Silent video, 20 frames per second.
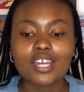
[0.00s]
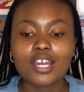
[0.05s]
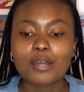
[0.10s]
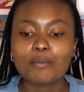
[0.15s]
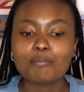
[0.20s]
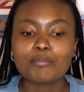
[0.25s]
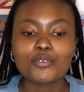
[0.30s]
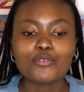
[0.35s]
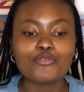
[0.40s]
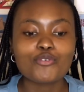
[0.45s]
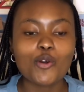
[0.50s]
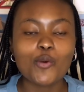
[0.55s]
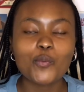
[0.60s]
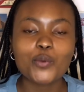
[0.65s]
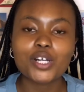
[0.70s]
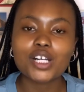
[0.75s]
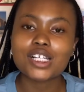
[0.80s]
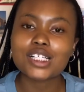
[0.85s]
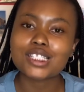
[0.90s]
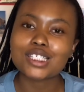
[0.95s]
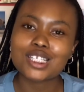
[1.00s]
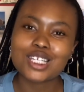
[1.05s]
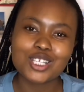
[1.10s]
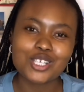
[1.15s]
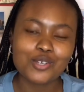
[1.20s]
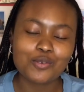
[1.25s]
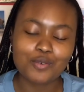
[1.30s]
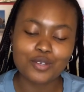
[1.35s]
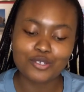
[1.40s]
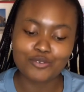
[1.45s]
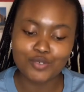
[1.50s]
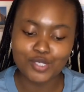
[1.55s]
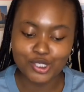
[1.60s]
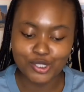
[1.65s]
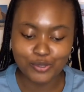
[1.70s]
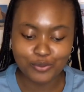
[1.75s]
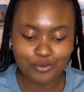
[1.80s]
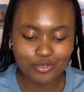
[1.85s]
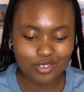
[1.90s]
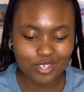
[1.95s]
before we continue, when we
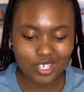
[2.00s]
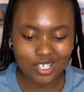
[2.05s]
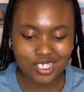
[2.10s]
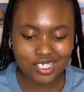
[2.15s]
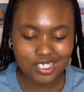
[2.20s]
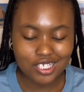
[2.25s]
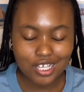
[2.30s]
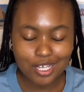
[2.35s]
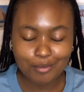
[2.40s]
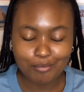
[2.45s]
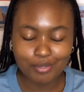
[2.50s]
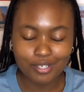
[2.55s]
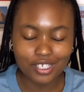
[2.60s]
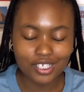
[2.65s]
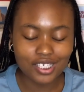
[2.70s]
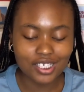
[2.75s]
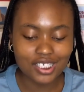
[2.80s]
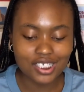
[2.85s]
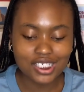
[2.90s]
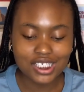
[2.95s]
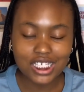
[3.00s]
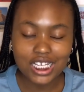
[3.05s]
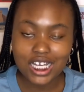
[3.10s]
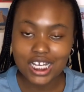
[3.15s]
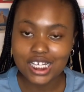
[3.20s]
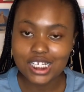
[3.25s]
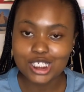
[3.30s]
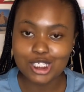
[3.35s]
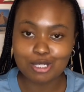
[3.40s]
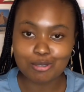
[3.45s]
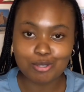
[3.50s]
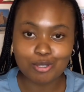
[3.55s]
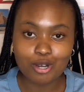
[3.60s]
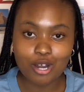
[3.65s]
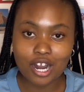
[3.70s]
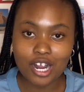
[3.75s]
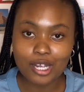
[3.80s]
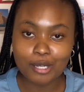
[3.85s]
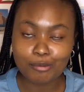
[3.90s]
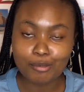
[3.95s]
do things, please
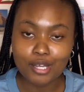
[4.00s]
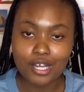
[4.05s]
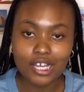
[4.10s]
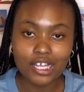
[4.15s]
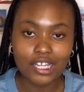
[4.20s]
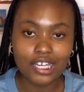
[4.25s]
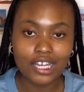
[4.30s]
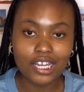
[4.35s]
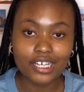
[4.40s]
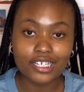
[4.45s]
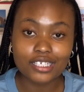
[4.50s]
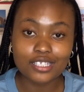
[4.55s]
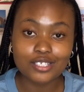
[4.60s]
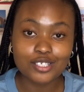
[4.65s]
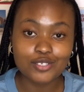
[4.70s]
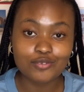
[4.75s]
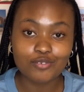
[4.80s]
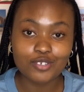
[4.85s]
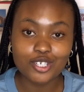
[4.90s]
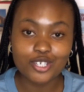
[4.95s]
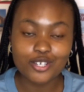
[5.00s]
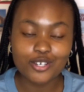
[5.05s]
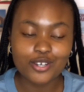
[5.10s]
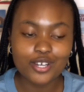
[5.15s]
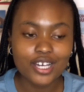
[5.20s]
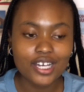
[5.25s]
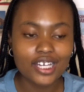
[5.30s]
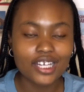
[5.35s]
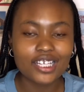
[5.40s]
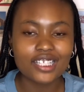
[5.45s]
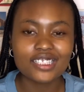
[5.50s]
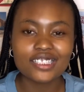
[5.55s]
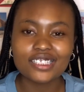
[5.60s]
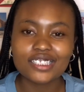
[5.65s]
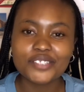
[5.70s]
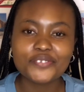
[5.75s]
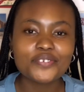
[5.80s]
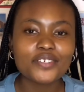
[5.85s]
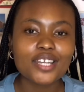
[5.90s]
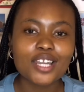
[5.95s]
subscribe, like this video, and
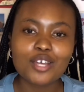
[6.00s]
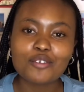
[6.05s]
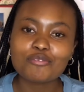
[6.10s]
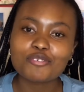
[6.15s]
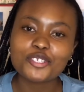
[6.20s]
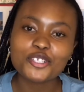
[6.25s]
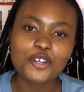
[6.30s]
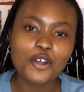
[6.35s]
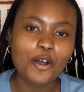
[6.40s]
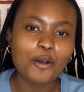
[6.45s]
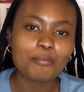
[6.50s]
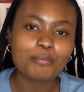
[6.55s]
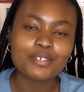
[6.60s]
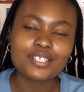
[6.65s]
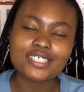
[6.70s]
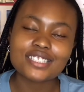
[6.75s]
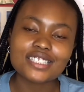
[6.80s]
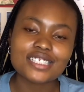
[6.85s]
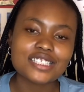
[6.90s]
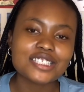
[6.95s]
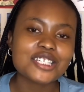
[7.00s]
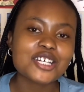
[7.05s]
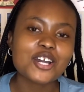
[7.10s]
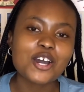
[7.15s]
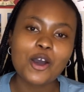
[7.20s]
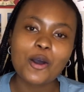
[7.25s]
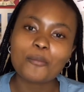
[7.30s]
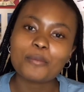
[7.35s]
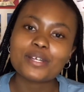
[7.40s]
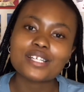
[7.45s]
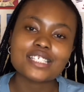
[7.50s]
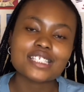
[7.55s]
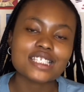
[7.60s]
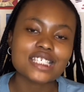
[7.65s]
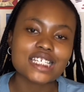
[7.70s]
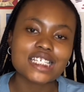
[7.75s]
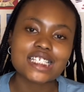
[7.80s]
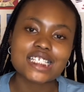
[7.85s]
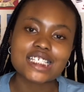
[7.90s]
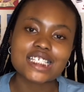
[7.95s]
leave a lovely comment in the comment
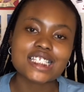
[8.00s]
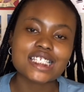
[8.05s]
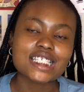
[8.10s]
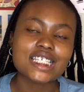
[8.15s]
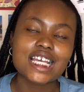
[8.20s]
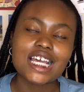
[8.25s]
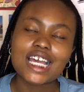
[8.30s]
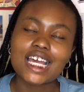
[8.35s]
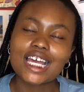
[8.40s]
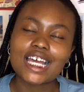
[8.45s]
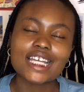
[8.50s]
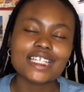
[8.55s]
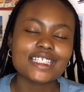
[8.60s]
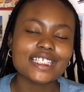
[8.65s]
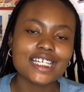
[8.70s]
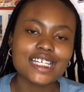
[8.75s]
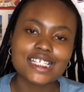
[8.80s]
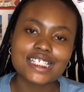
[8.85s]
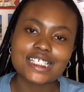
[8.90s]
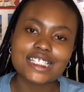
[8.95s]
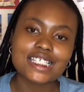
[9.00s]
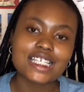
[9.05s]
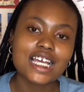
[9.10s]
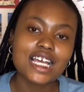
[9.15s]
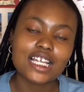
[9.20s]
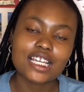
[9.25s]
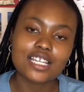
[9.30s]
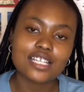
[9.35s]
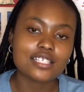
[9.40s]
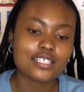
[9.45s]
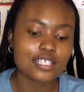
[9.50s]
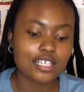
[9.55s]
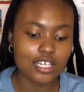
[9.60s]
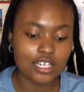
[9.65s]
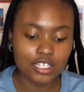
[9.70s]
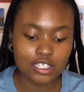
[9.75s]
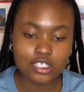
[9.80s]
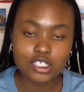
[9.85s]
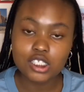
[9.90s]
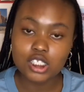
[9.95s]
sections. And yes, let's get
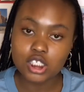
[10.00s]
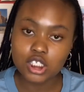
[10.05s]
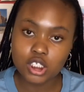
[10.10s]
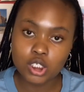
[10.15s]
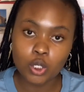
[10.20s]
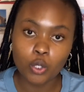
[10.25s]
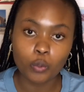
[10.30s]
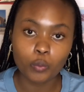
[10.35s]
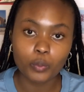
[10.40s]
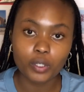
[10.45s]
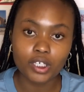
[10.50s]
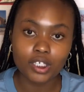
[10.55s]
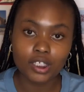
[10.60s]
into it.